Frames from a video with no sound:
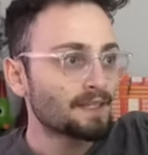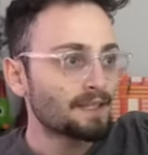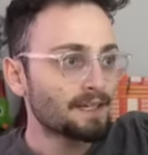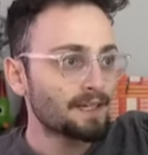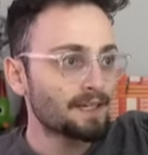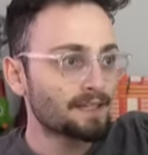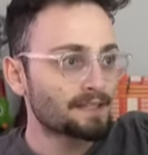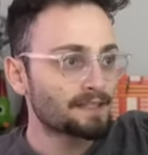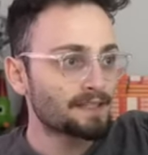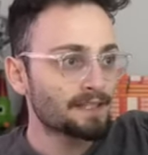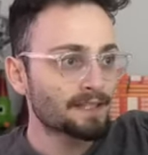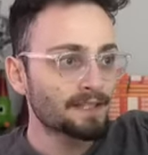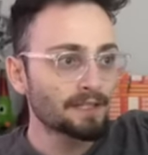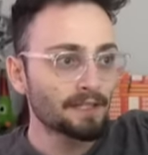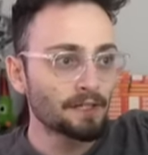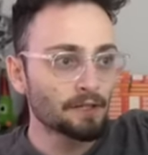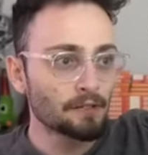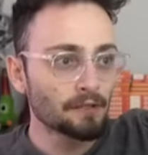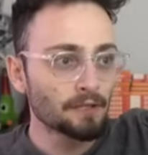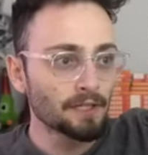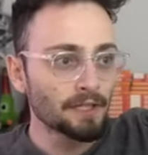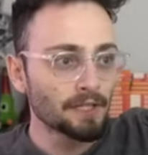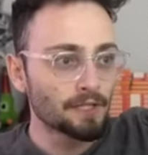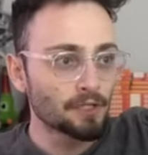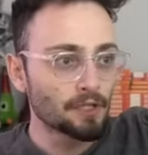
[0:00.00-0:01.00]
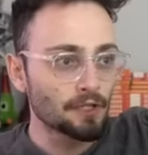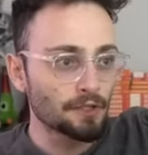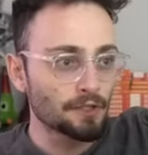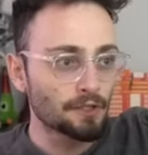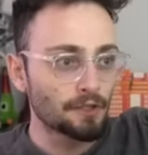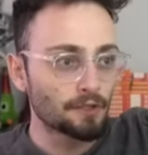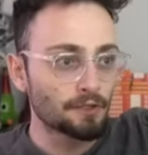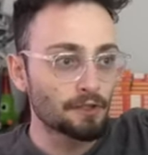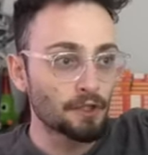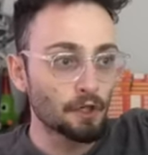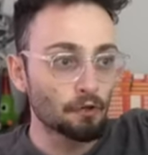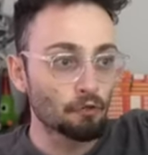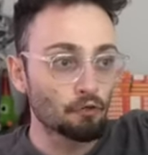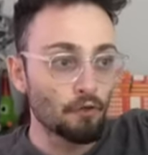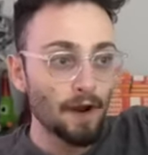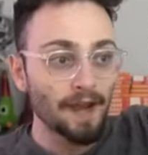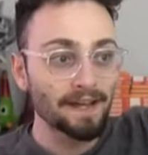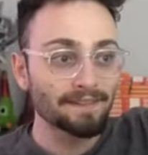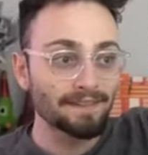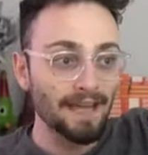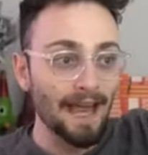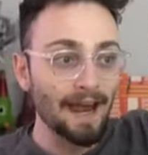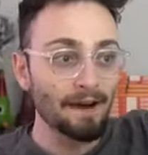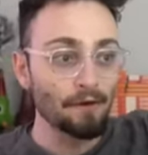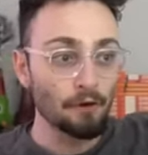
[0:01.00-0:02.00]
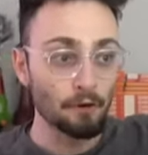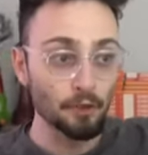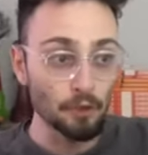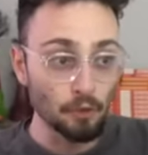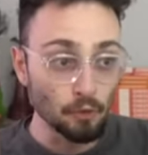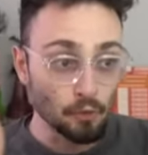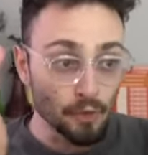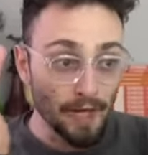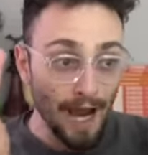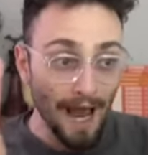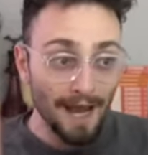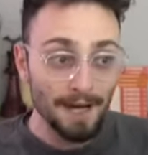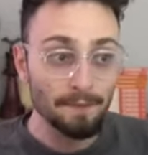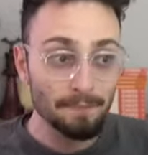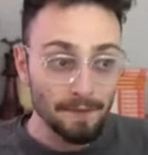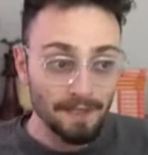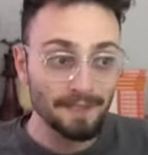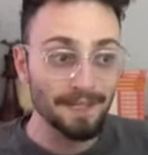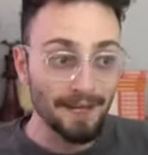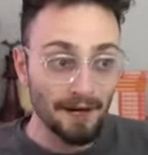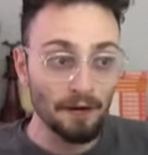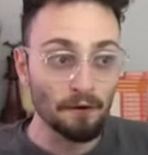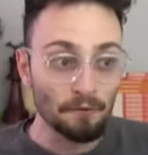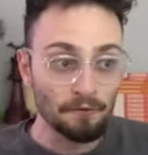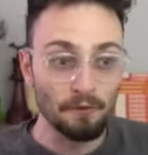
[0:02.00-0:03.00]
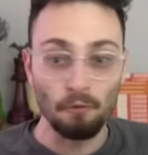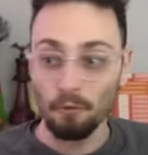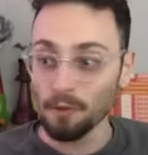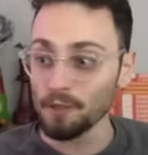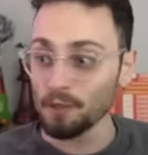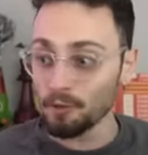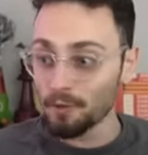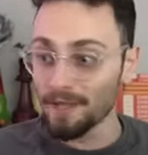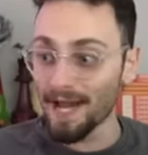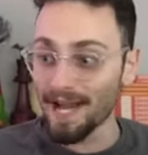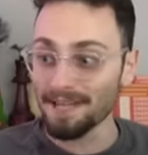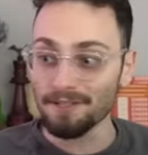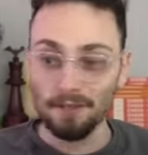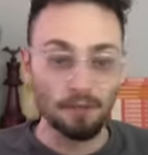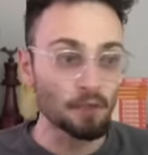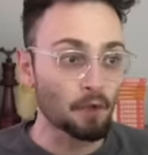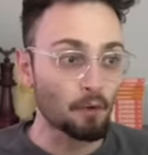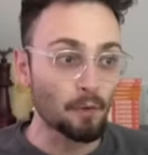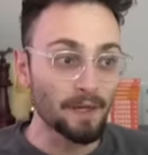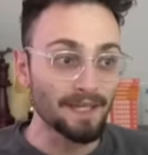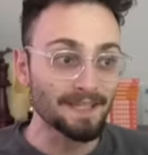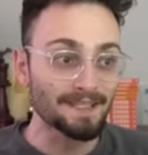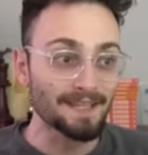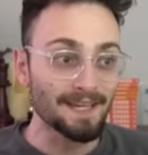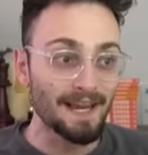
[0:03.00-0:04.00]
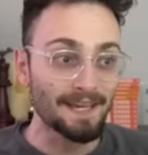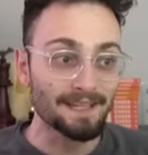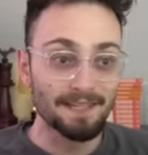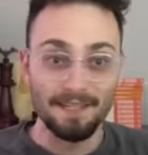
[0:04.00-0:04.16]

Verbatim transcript: It's literally just a direct arrow. You gotta be careful when you castle queenside.